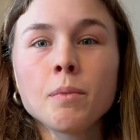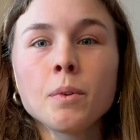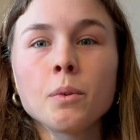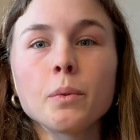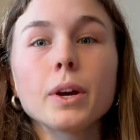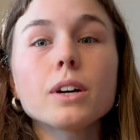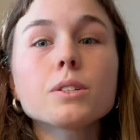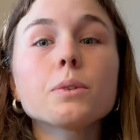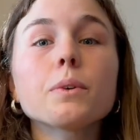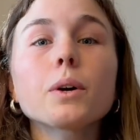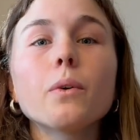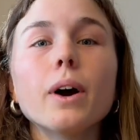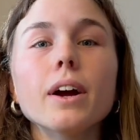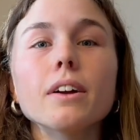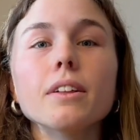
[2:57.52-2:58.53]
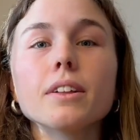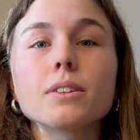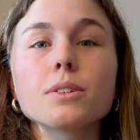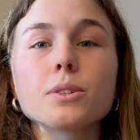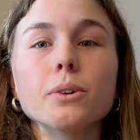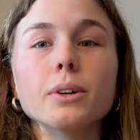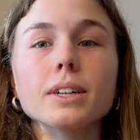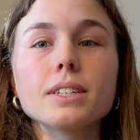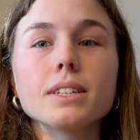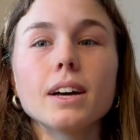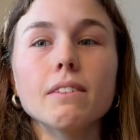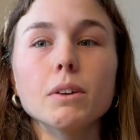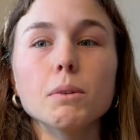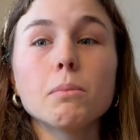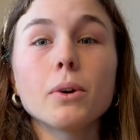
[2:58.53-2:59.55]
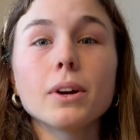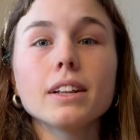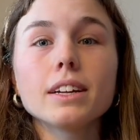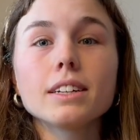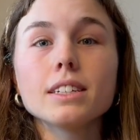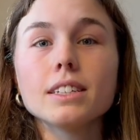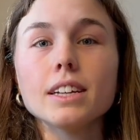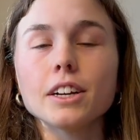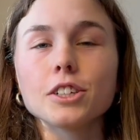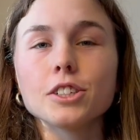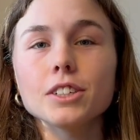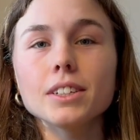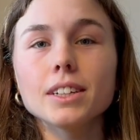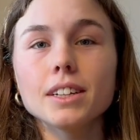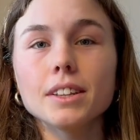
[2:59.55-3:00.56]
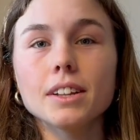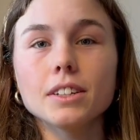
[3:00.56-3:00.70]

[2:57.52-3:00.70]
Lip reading: We also require that the source have a point-like detection in the